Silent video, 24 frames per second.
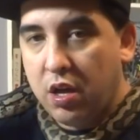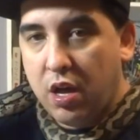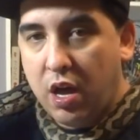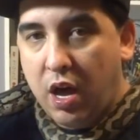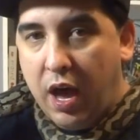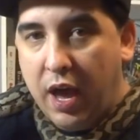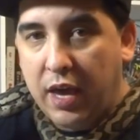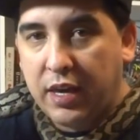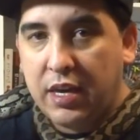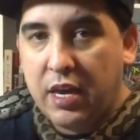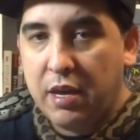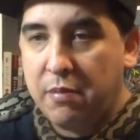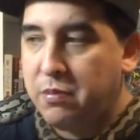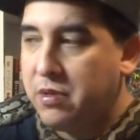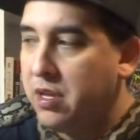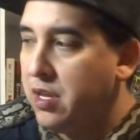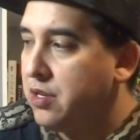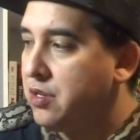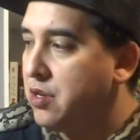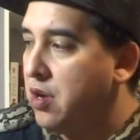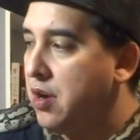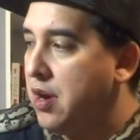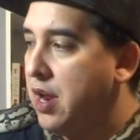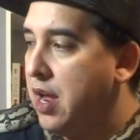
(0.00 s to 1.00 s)
I keep
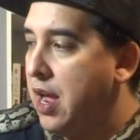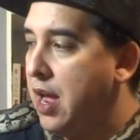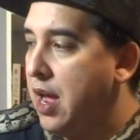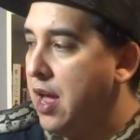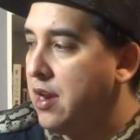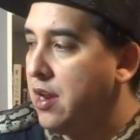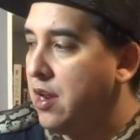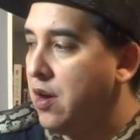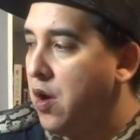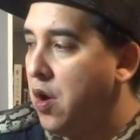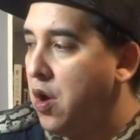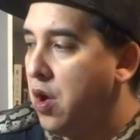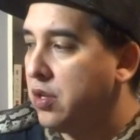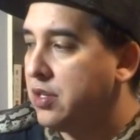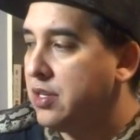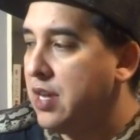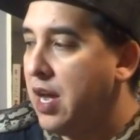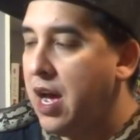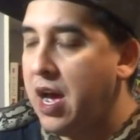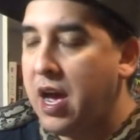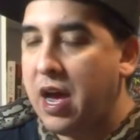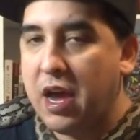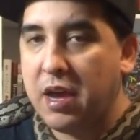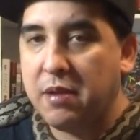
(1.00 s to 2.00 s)
this on hand at all
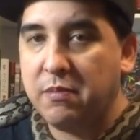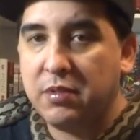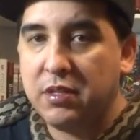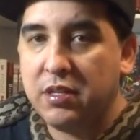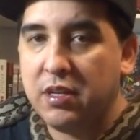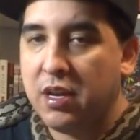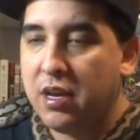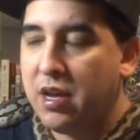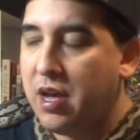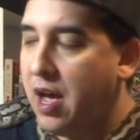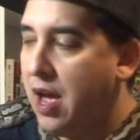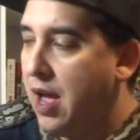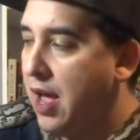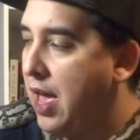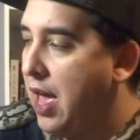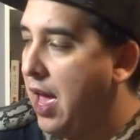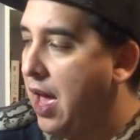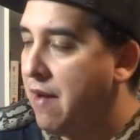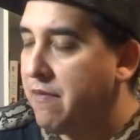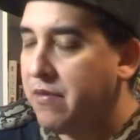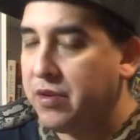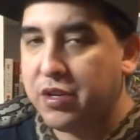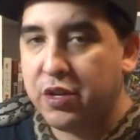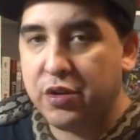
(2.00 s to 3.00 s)
times. I
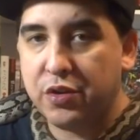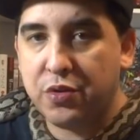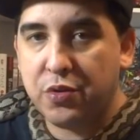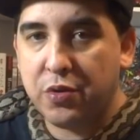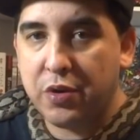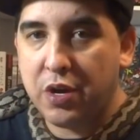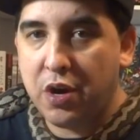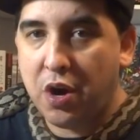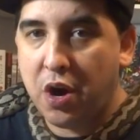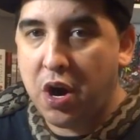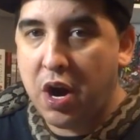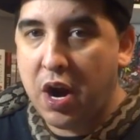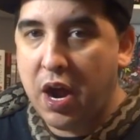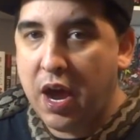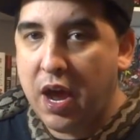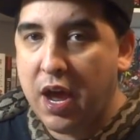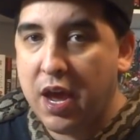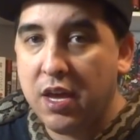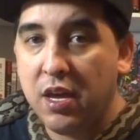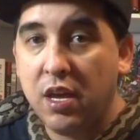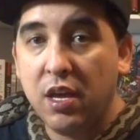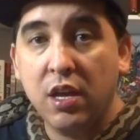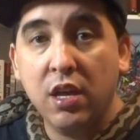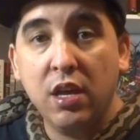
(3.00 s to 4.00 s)
have it to treat
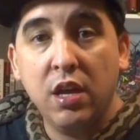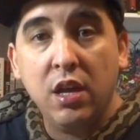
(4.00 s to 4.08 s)
RI.